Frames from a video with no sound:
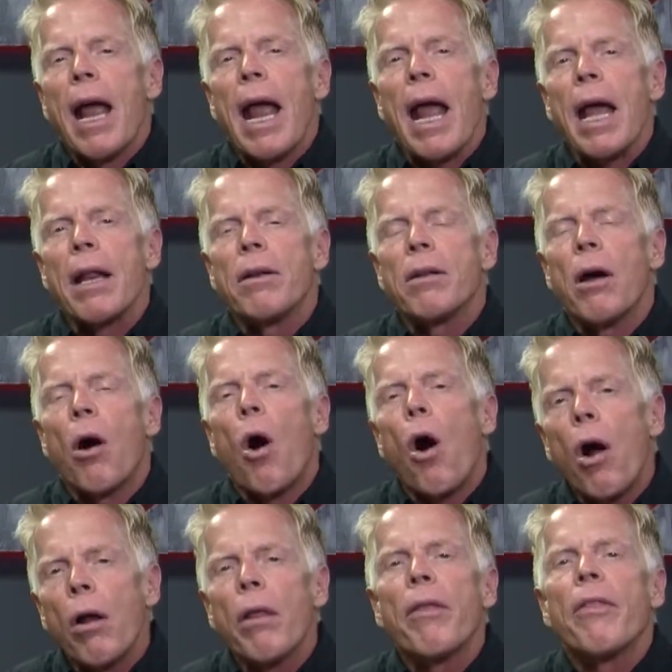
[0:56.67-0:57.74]
And
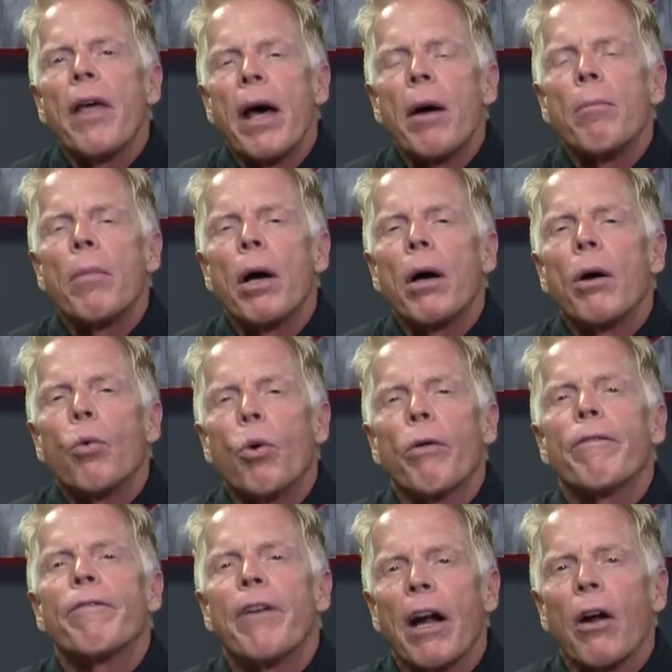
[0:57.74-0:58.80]
all of them
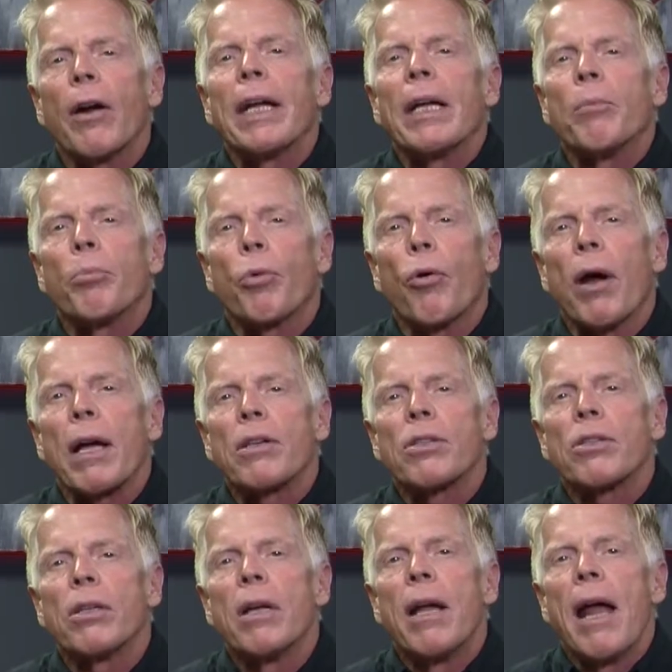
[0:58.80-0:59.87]
were very
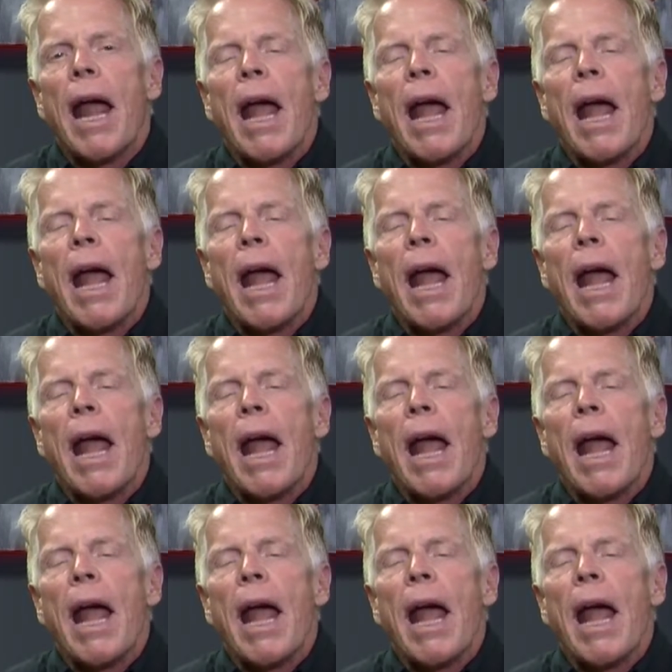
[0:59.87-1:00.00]
impressed